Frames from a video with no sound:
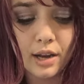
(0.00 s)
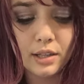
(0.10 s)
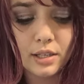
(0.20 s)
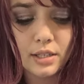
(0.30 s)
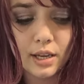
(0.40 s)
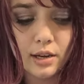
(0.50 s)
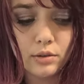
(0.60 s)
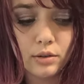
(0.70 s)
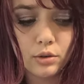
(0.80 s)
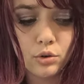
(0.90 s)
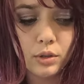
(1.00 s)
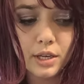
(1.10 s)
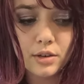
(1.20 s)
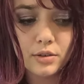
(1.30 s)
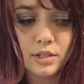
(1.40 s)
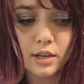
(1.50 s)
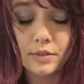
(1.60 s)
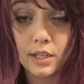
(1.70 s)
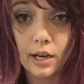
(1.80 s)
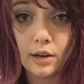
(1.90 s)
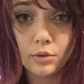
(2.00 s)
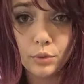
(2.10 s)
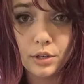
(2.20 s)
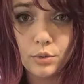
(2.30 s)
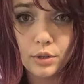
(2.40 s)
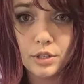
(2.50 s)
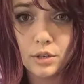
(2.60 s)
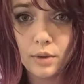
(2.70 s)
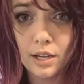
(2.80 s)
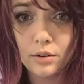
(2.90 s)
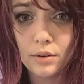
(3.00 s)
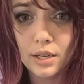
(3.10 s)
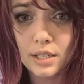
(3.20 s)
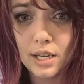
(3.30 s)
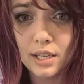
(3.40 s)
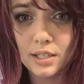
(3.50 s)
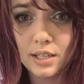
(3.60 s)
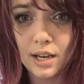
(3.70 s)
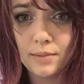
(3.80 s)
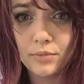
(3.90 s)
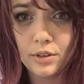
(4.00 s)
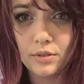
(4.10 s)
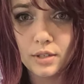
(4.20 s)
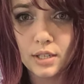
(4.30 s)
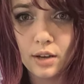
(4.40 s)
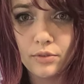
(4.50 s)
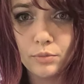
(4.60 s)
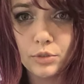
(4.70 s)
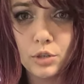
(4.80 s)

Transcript: balancing out, cooling yourself down when you are too angry, taking time for yourself,